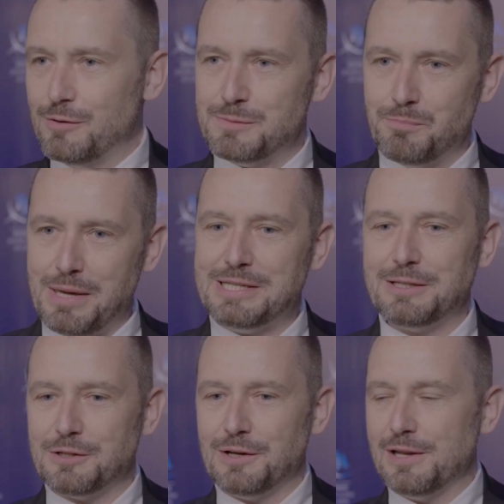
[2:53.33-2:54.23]
is
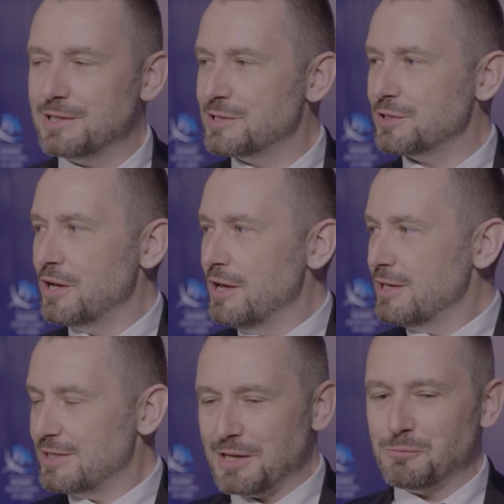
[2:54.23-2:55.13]
meeting journalists,
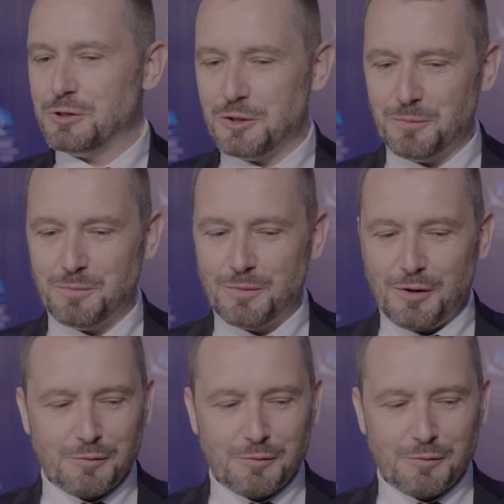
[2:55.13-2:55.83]
sitting with them,